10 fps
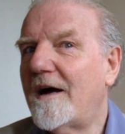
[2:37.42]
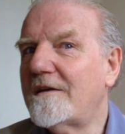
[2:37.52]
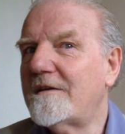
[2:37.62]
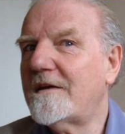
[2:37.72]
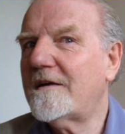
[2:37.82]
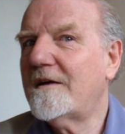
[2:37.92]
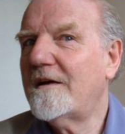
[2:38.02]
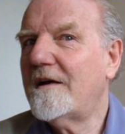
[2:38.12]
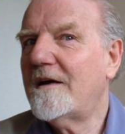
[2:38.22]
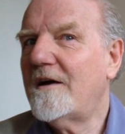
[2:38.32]
I think,
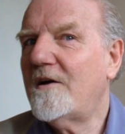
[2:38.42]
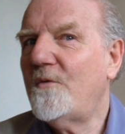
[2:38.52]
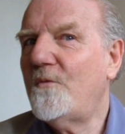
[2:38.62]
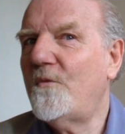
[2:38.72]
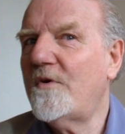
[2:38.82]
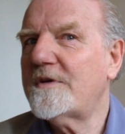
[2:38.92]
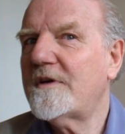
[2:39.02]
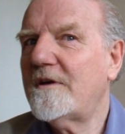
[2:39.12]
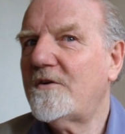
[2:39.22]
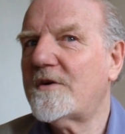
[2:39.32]
what
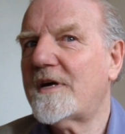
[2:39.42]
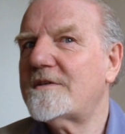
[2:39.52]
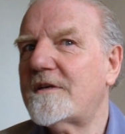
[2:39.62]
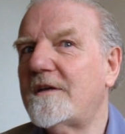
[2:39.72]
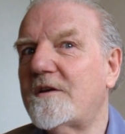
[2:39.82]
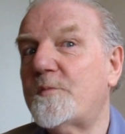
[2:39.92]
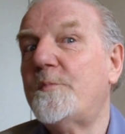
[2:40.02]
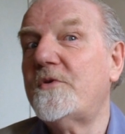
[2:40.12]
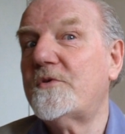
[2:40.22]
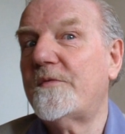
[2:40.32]
could I see that's
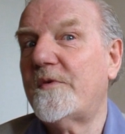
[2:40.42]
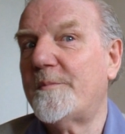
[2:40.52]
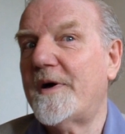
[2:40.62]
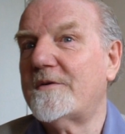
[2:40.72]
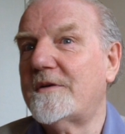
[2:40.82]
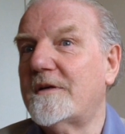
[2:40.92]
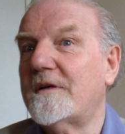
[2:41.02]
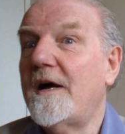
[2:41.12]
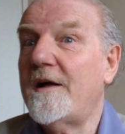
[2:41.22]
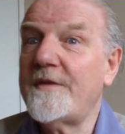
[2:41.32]
beautiful about it?
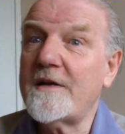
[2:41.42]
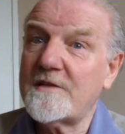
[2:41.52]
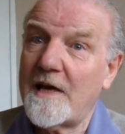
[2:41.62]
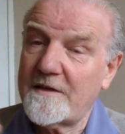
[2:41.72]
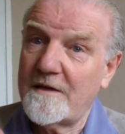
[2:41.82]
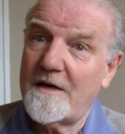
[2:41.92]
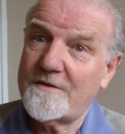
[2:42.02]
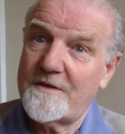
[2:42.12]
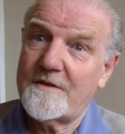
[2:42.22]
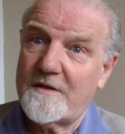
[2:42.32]
And that's like an
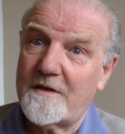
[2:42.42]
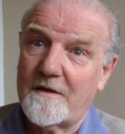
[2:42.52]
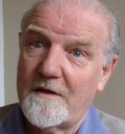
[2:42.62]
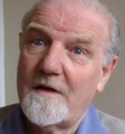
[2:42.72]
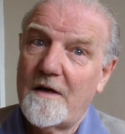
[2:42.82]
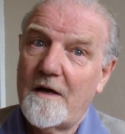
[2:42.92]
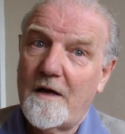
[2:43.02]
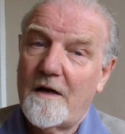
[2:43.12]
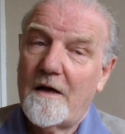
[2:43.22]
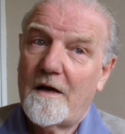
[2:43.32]
artistic
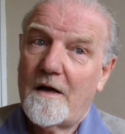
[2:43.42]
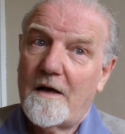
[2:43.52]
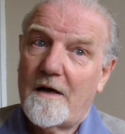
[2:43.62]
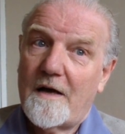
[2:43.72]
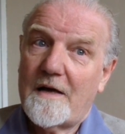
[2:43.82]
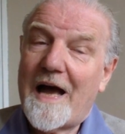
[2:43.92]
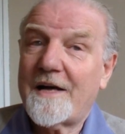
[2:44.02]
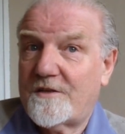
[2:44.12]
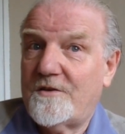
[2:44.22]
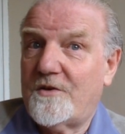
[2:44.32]

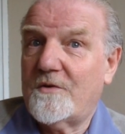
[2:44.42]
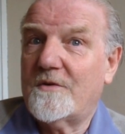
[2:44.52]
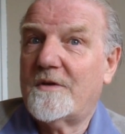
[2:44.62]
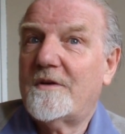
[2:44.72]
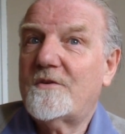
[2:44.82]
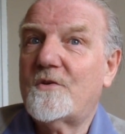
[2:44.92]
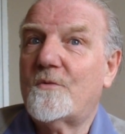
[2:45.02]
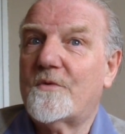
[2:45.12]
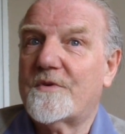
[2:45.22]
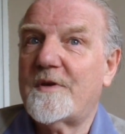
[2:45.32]
attitude
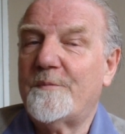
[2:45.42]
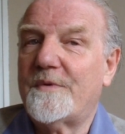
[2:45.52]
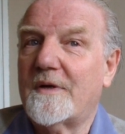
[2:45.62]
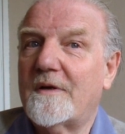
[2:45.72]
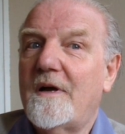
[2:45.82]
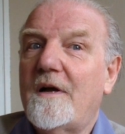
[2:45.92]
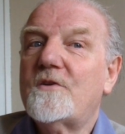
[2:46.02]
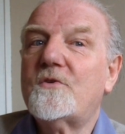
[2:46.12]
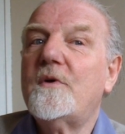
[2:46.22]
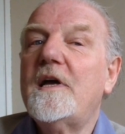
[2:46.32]
towards something,
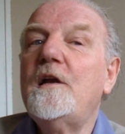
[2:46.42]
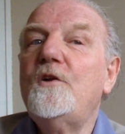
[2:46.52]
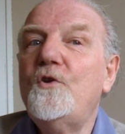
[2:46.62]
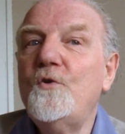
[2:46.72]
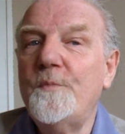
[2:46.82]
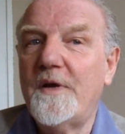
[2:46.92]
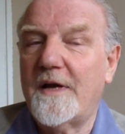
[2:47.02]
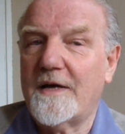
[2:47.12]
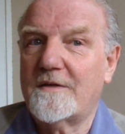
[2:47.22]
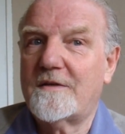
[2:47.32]
to
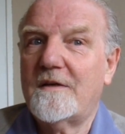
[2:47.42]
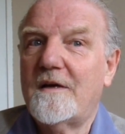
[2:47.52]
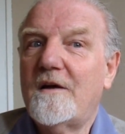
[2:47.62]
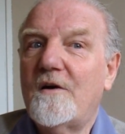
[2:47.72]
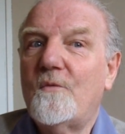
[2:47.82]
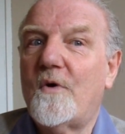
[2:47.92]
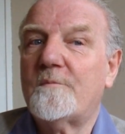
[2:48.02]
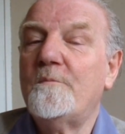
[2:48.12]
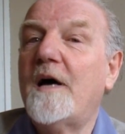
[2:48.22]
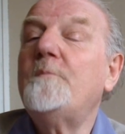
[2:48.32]
illuminate
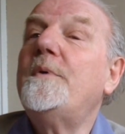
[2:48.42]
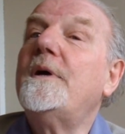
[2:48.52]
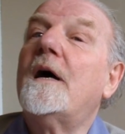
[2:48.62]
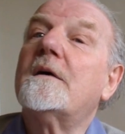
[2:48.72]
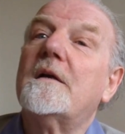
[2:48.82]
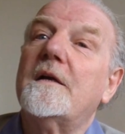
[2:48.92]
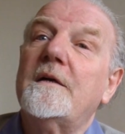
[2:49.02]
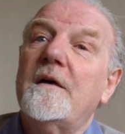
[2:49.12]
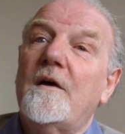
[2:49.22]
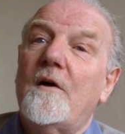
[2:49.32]
what might be
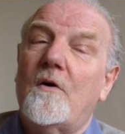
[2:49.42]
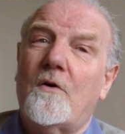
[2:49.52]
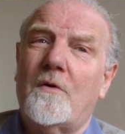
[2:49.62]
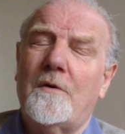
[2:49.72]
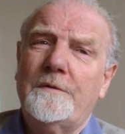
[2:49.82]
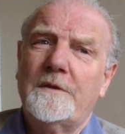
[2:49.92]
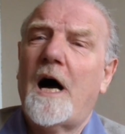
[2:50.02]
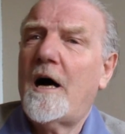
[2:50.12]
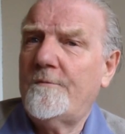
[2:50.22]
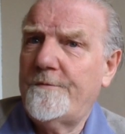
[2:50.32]
ugly or
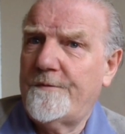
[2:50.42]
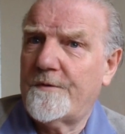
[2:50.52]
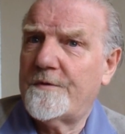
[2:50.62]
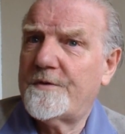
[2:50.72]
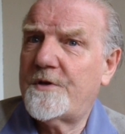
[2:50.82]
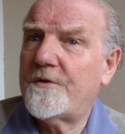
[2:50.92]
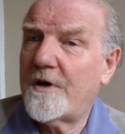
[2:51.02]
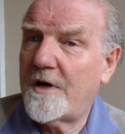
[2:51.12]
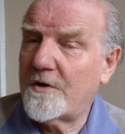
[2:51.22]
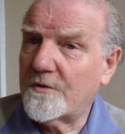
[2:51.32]
harmful to
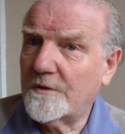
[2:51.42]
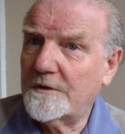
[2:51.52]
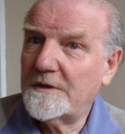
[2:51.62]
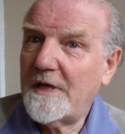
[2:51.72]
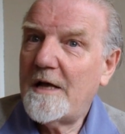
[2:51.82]
the whole